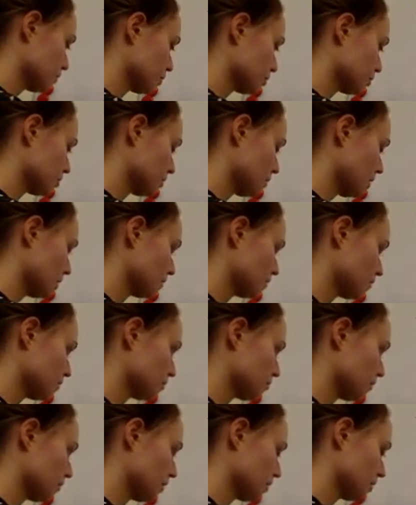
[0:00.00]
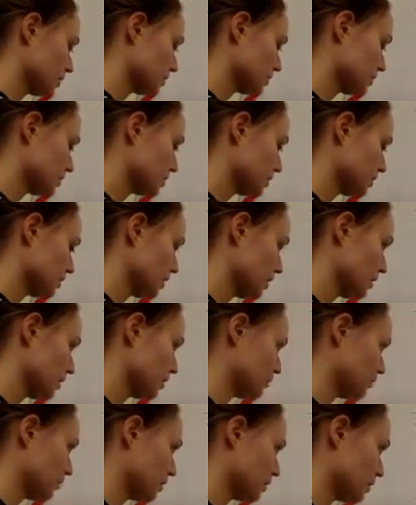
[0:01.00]
200 minus CA
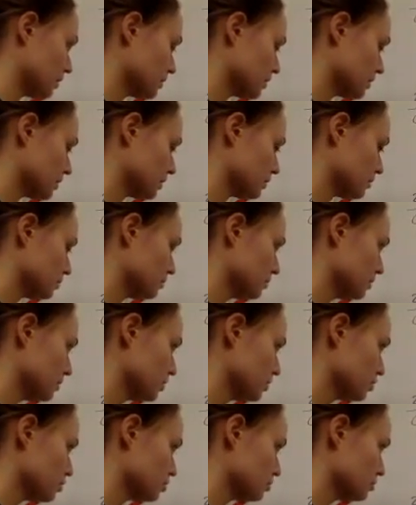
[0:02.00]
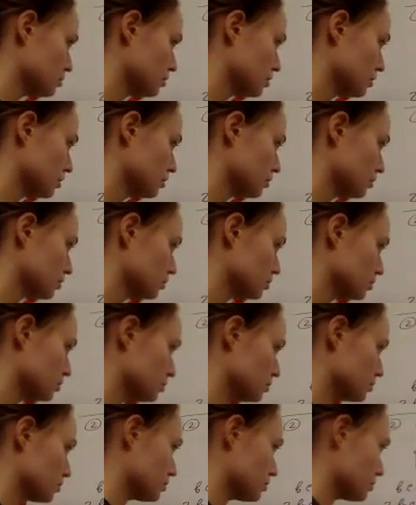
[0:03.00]
minus CB should be equal
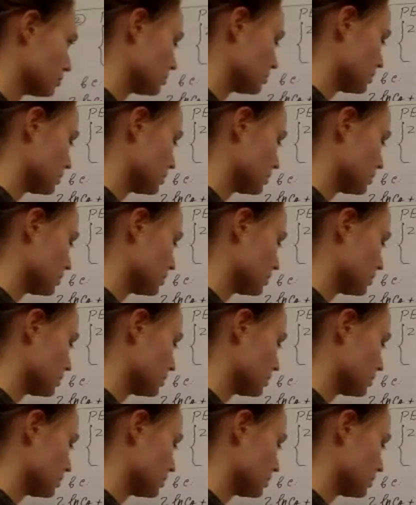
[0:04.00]
to